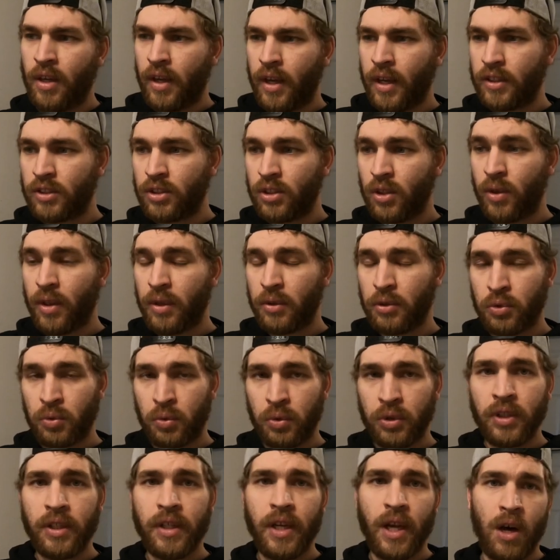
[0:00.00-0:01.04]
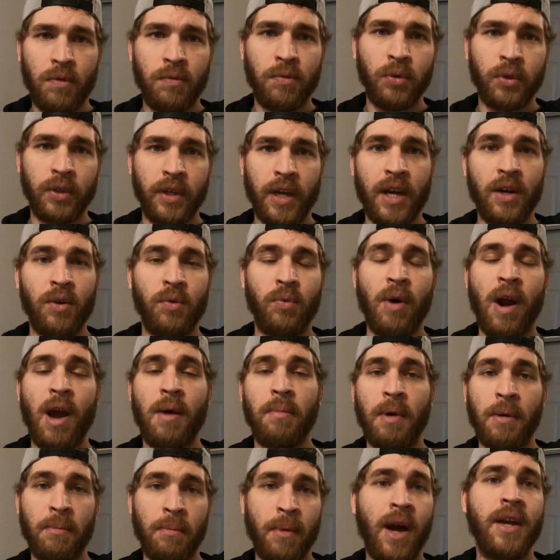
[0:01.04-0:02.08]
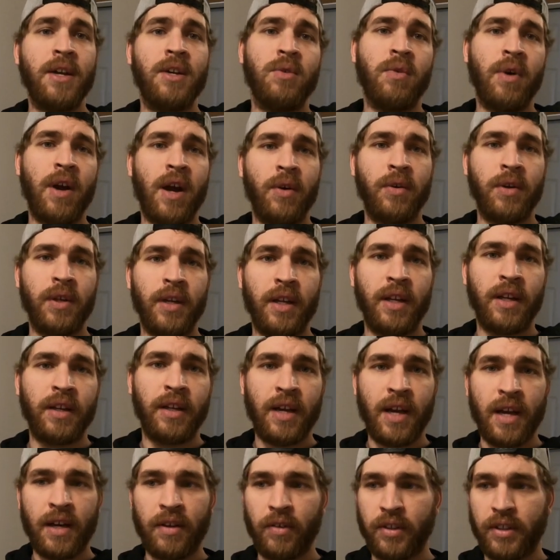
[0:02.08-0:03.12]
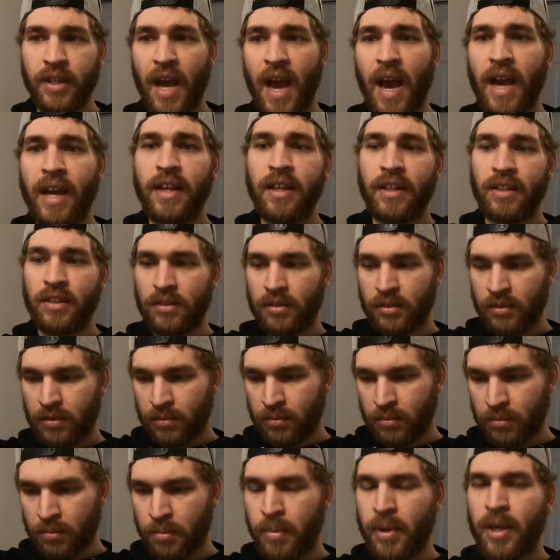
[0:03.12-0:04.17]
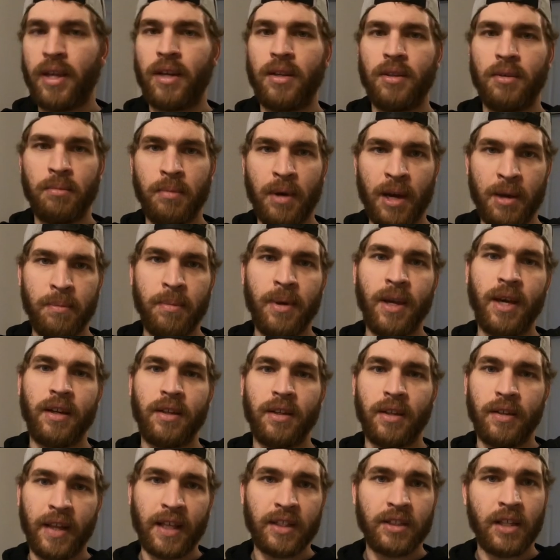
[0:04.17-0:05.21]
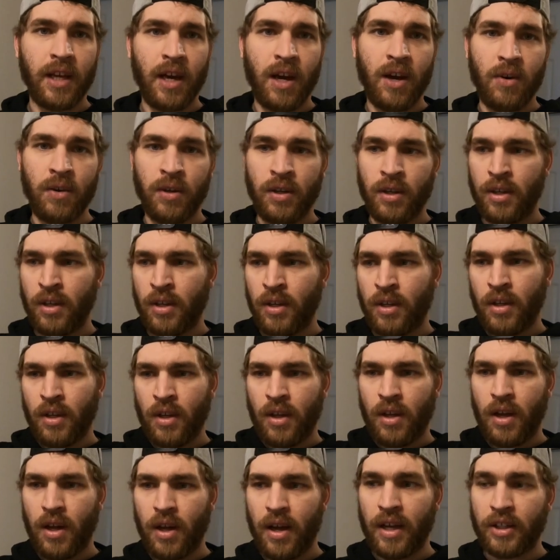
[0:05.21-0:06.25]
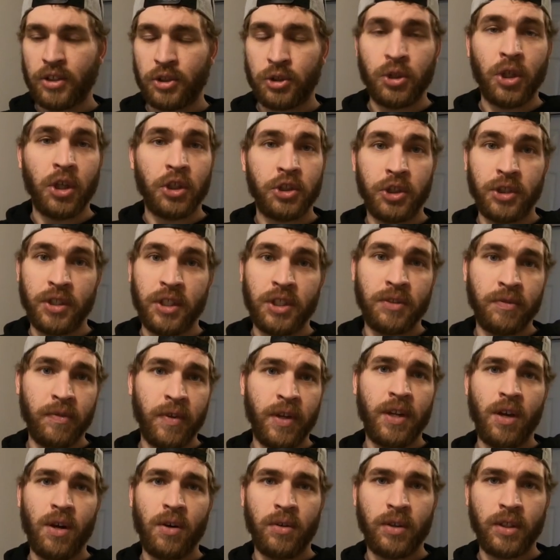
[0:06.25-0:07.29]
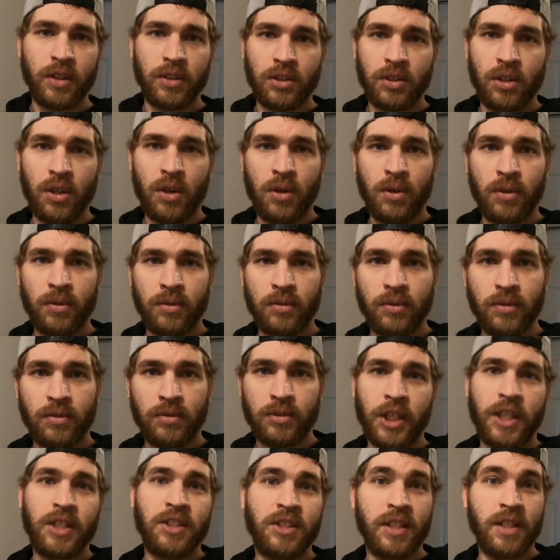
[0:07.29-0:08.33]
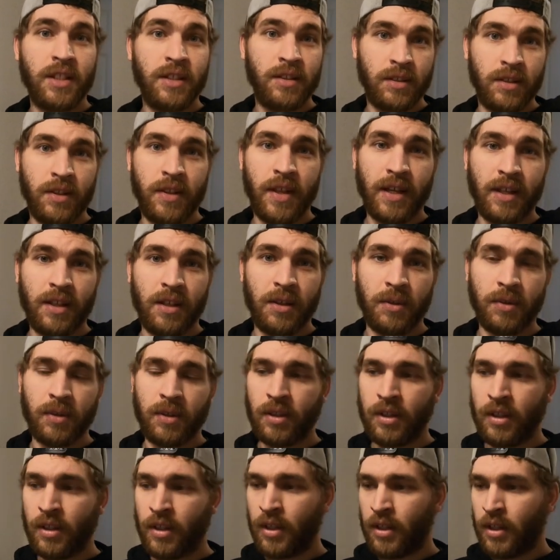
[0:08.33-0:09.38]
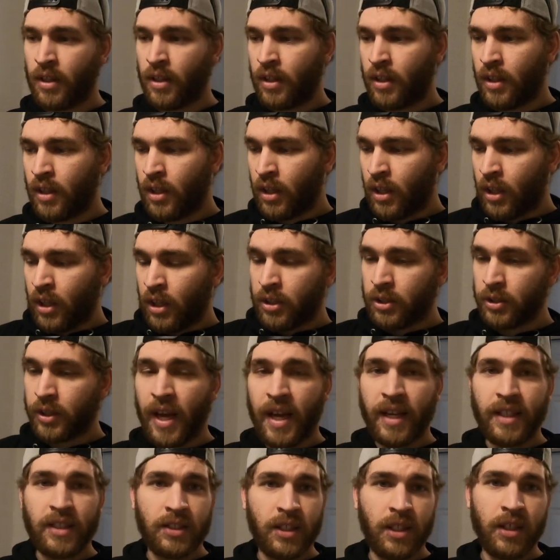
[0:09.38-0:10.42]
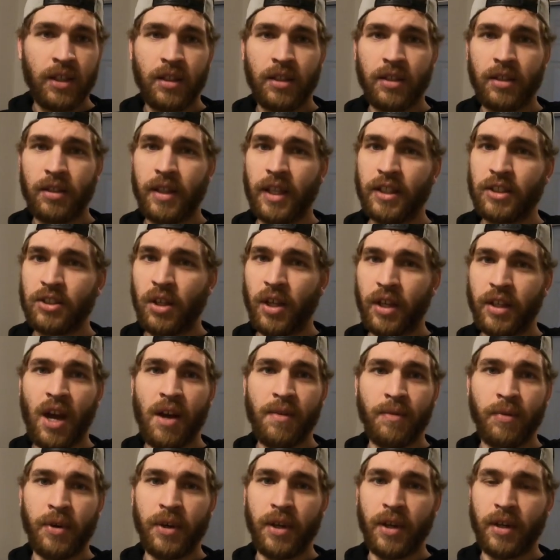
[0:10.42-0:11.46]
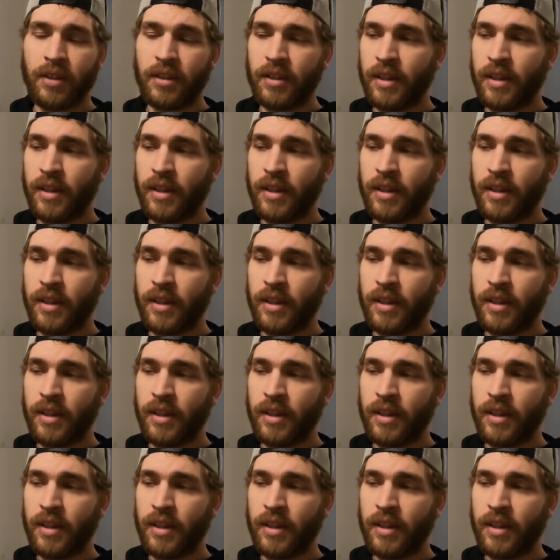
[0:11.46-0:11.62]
And so that was really helpful to kind of wrap my mind around it and kind of attack it bit by bit. And that's how I structured this video. And so, JC, thank you. So guys, that's all I got for you.